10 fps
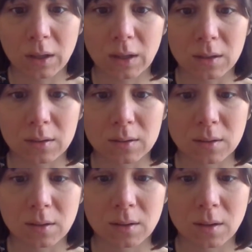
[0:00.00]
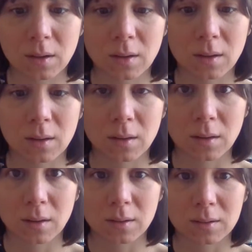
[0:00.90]
is,
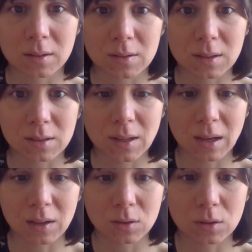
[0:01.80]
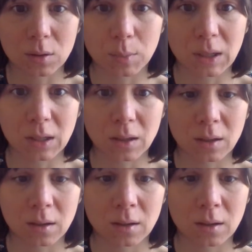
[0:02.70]
since he's not used to being